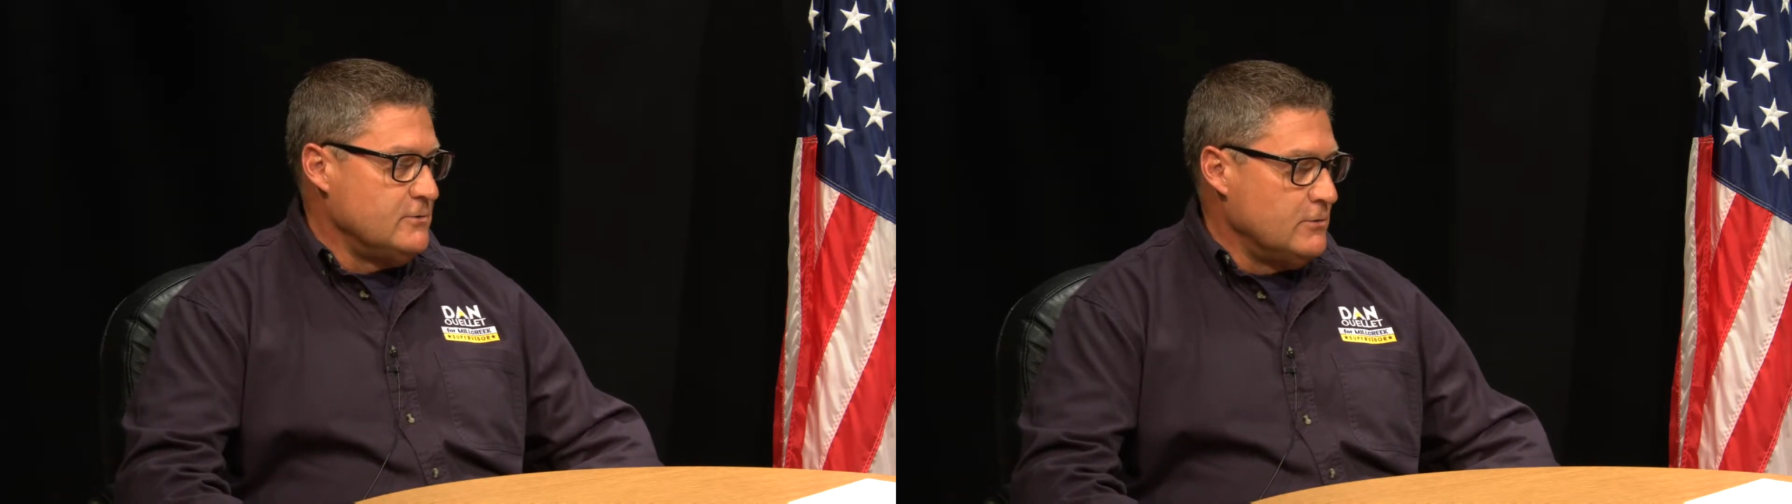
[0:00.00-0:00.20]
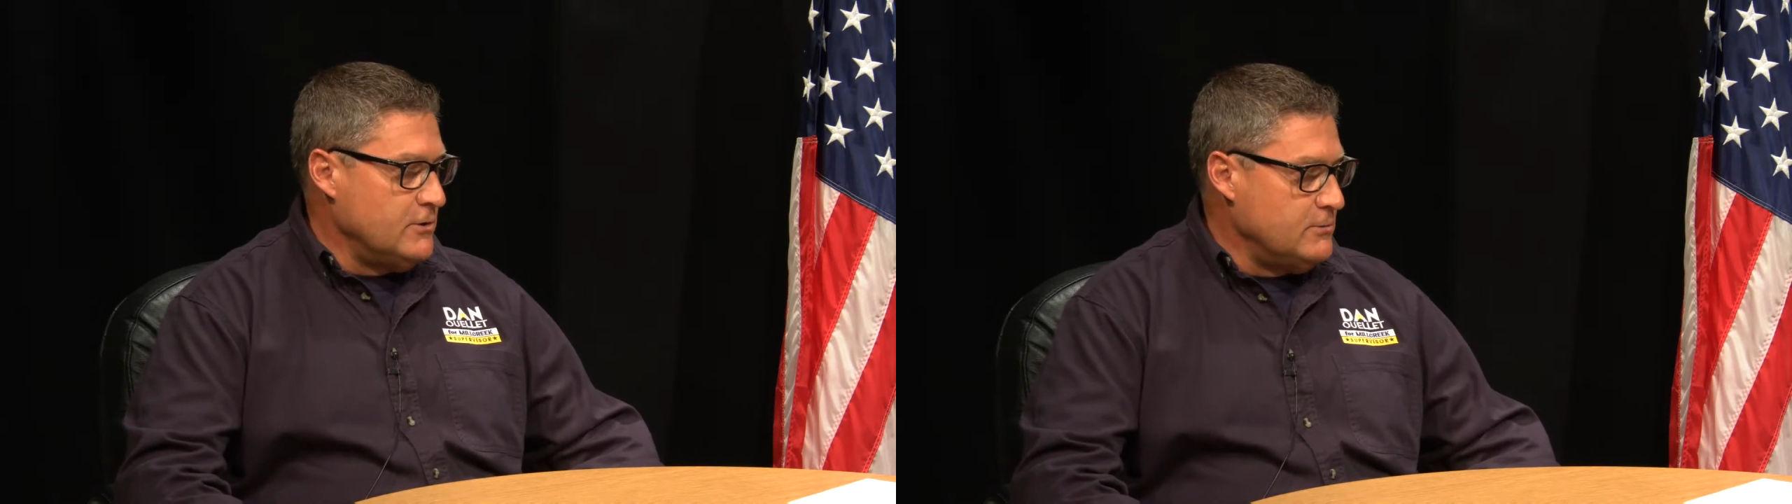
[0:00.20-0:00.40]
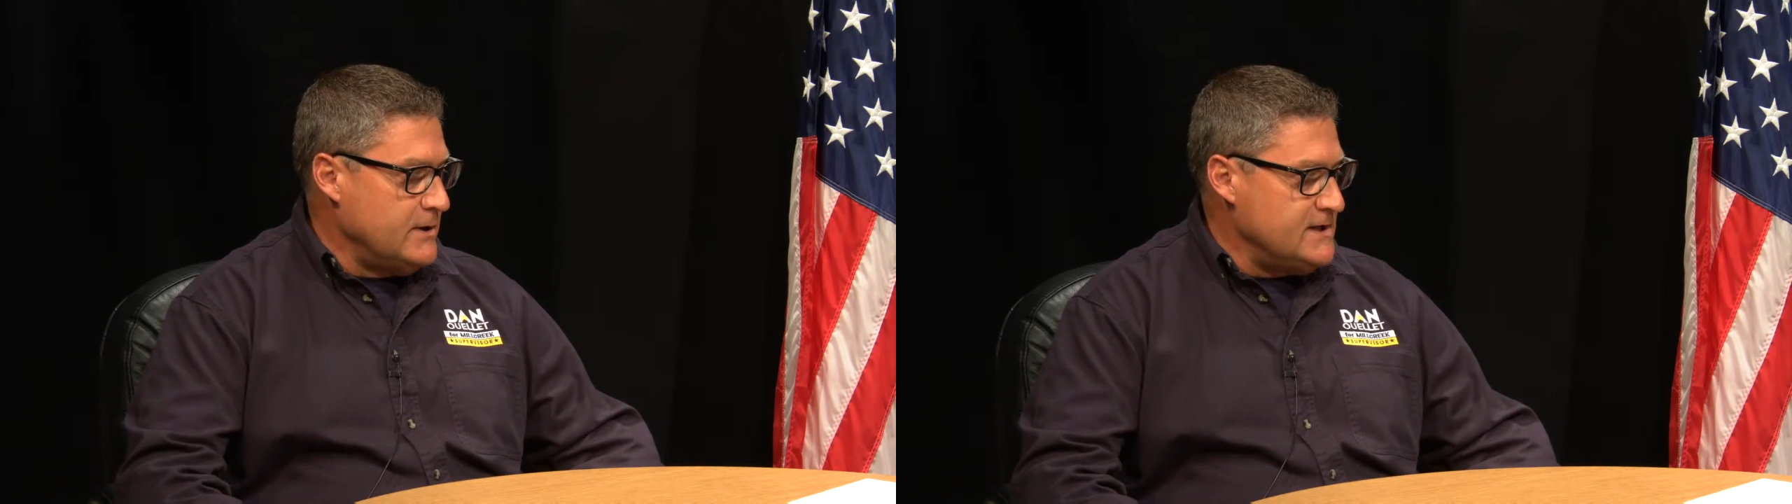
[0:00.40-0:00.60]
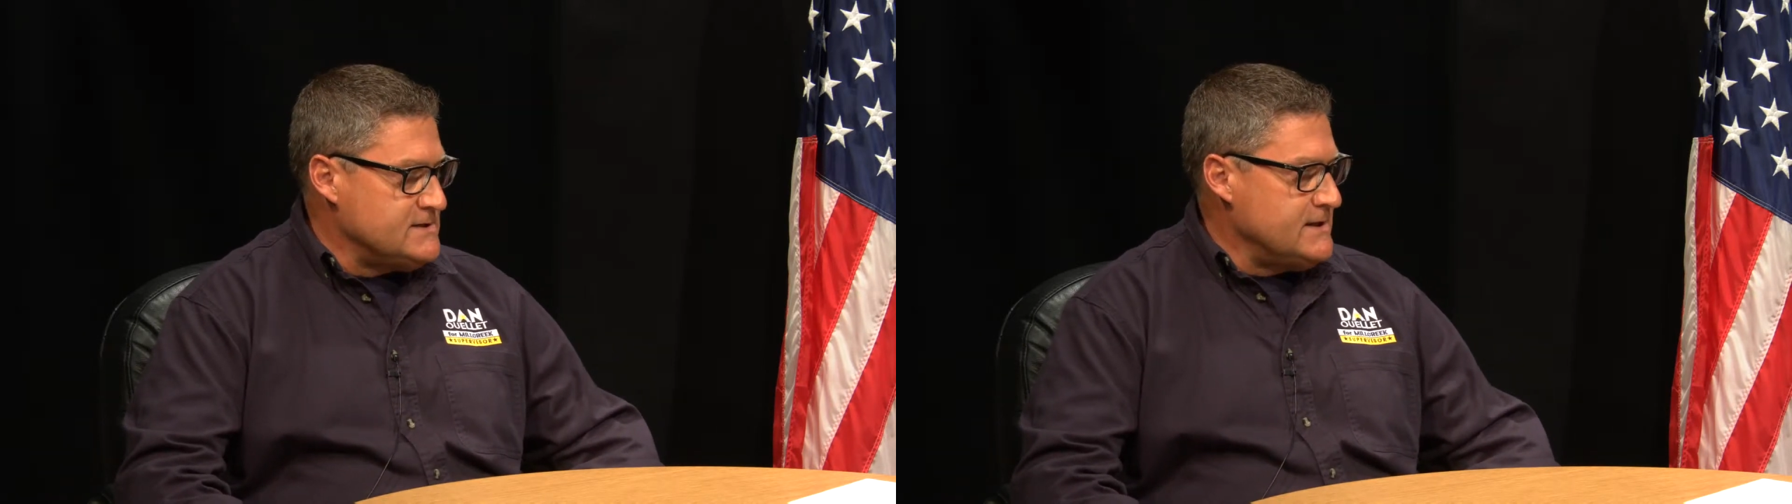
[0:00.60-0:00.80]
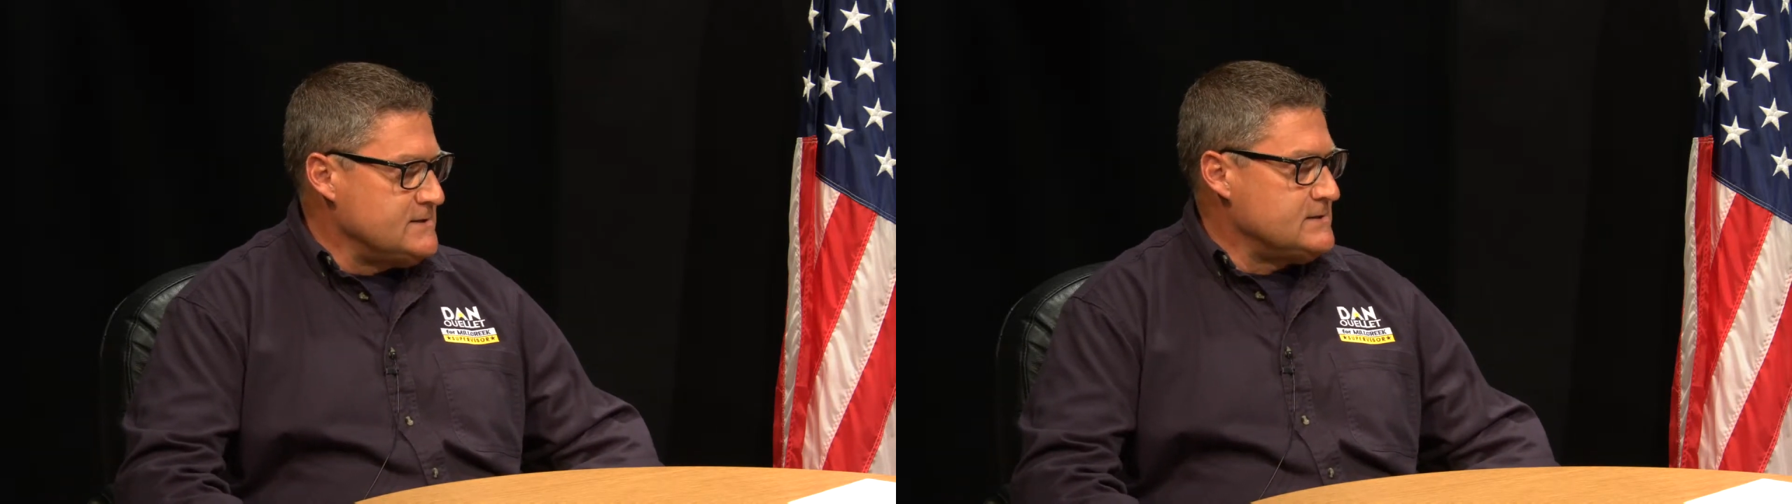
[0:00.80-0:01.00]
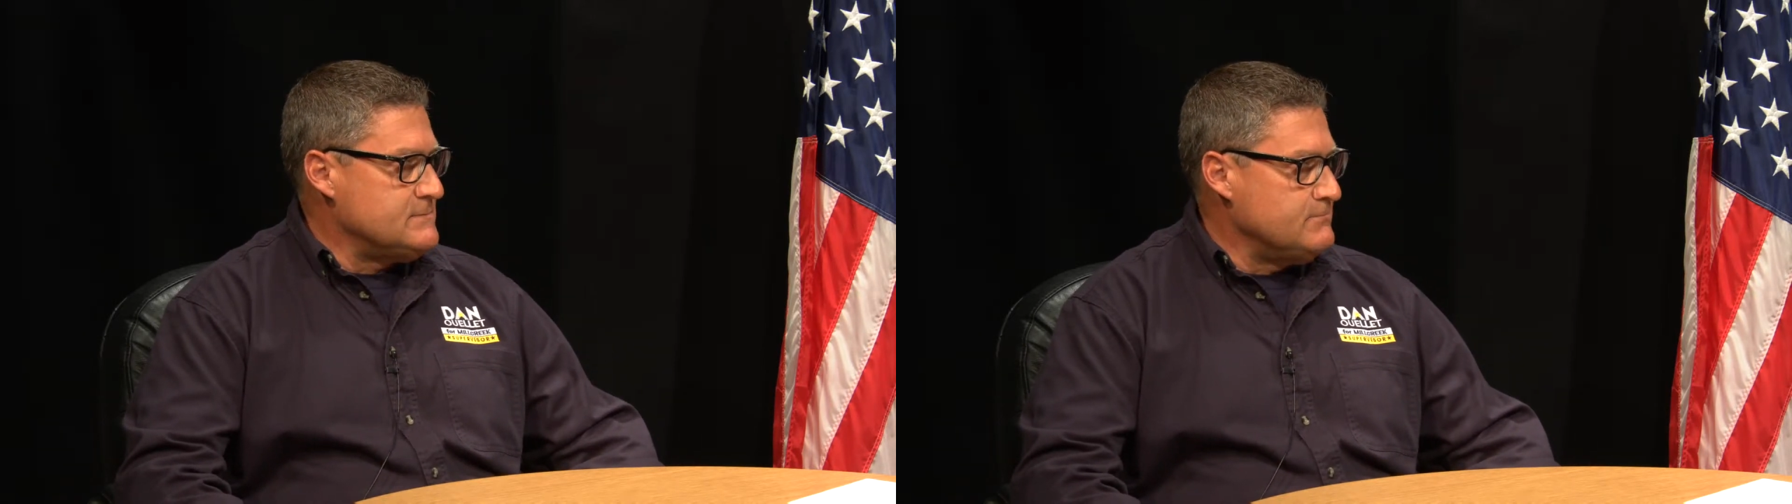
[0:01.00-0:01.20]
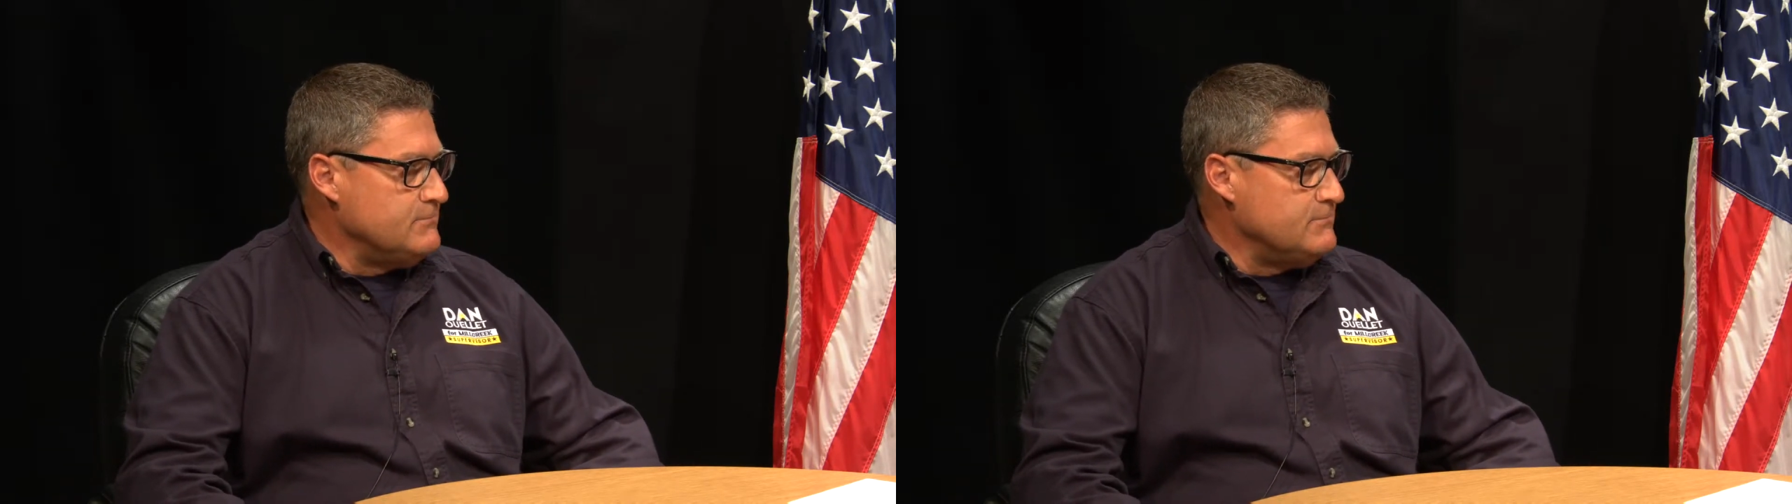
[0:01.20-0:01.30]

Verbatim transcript: roadways, that's,